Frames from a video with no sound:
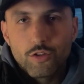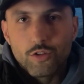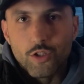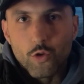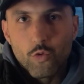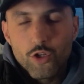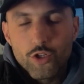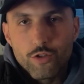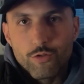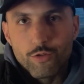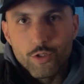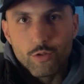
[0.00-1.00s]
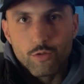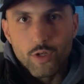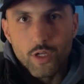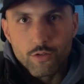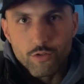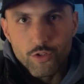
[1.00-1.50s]
The question you need to
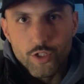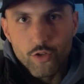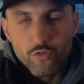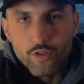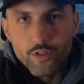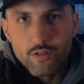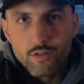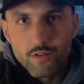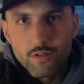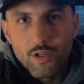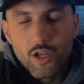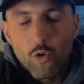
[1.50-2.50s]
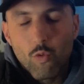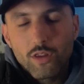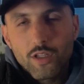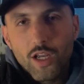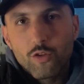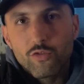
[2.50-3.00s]
ask yourself is, what
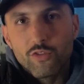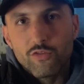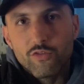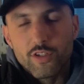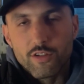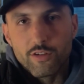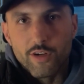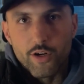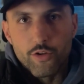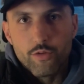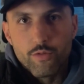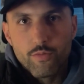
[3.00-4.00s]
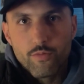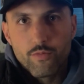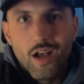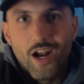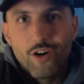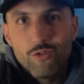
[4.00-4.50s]
kind of investor are you?
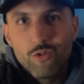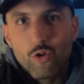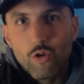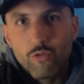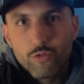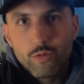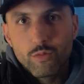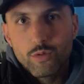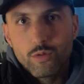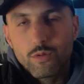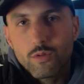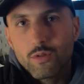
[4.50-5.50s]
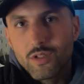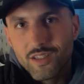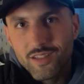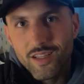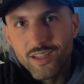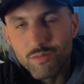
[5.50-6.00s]
Are you comfortable
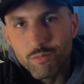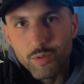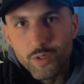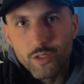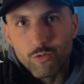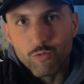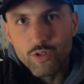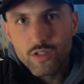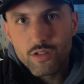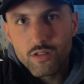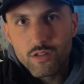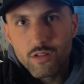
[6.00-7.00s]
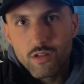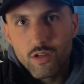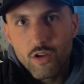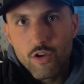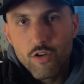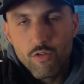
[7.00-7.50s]
taking bigger risks
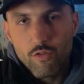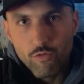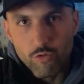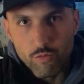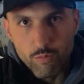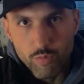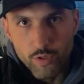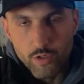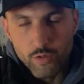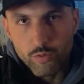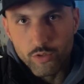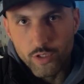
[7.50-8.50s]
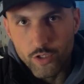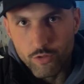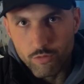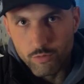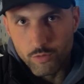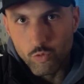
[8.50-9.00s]
for bigger potential
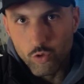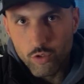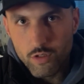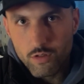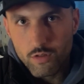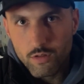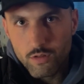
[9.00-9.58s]
rewards?